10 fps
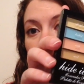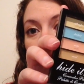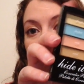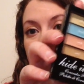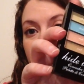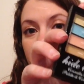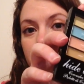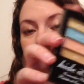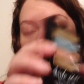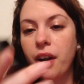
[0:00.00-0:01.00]
I'm
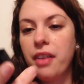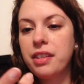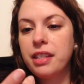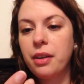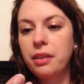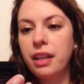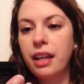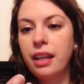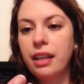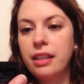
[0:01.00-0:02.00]
excited to try this out
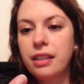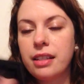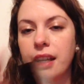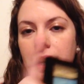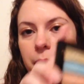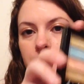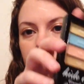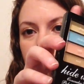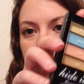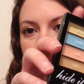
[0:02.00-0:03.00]
and um,
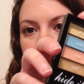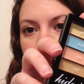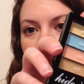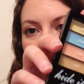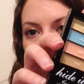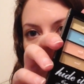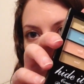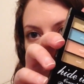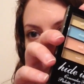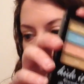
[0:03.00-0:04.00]
to see how this
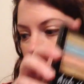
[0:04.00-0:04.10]
brand